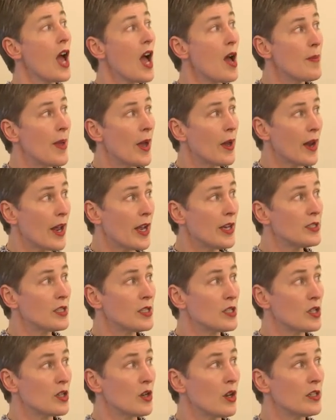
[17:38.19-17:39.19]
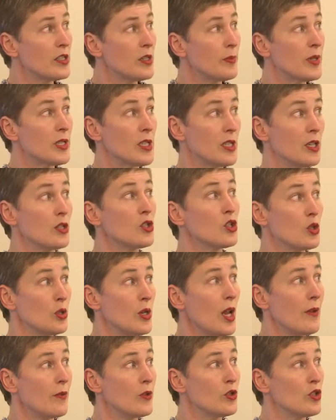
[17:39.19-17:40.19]
about 80 to 90% should
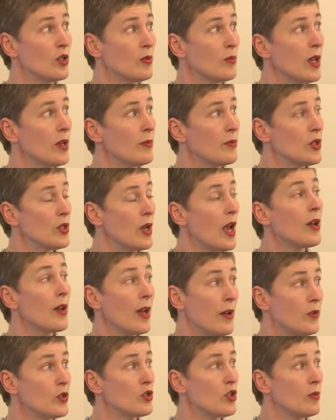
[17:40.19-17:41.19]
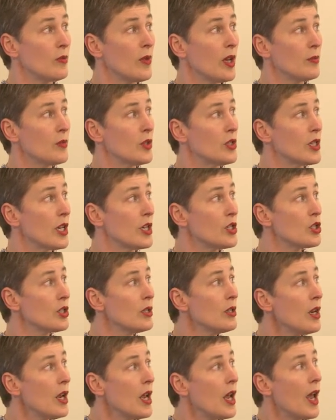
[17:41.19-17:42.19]
have a germline
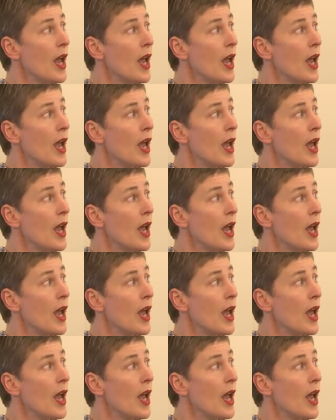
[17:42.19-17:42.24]
mutation,